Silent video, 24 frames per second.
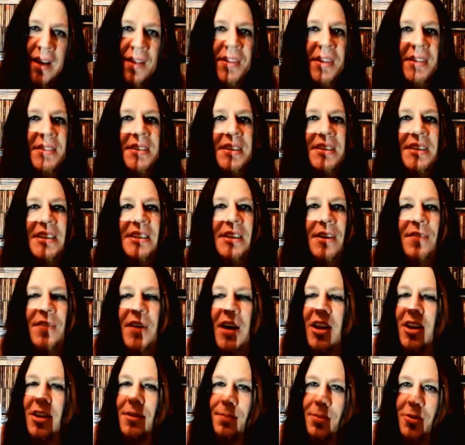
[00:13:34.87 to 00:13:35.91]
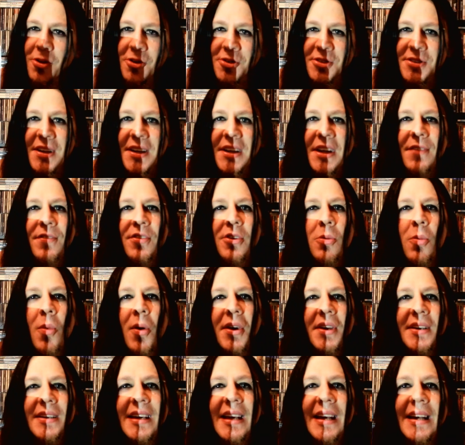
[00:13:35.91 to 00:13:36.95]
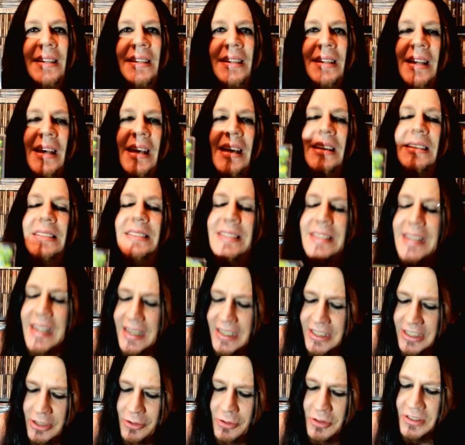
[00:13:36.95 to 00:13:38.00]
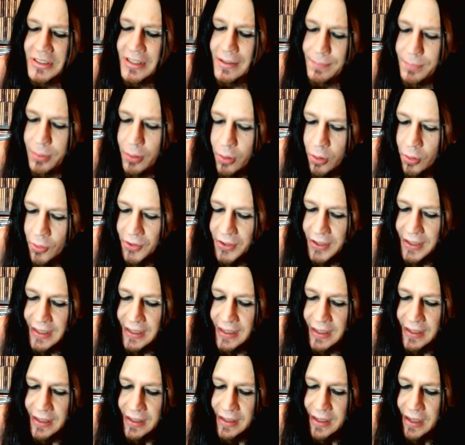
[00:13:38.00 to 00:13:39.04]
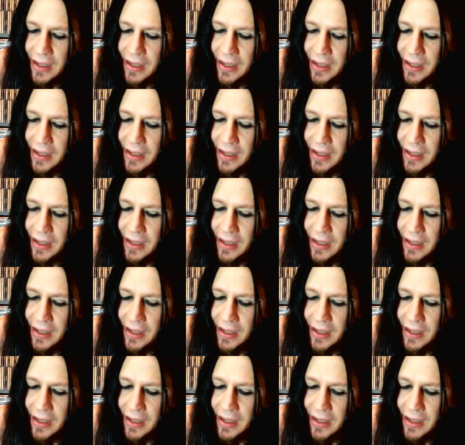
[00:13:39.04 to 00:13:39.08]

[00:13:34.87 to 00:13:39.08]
these indie developers and if you want to continue supporting